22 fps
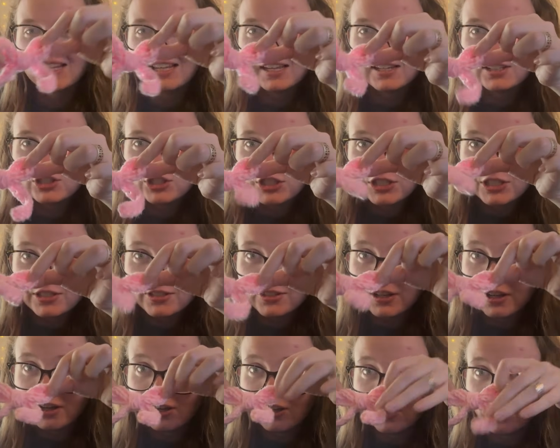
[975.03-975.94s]
she's
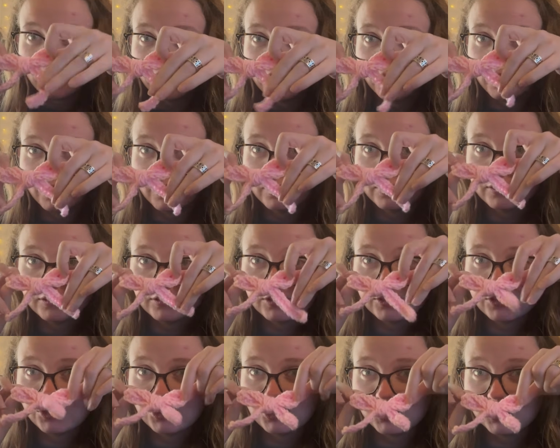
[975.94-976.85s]
done.
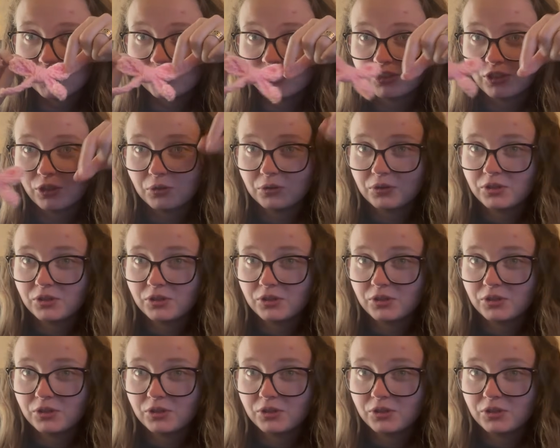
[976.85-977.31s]
She's so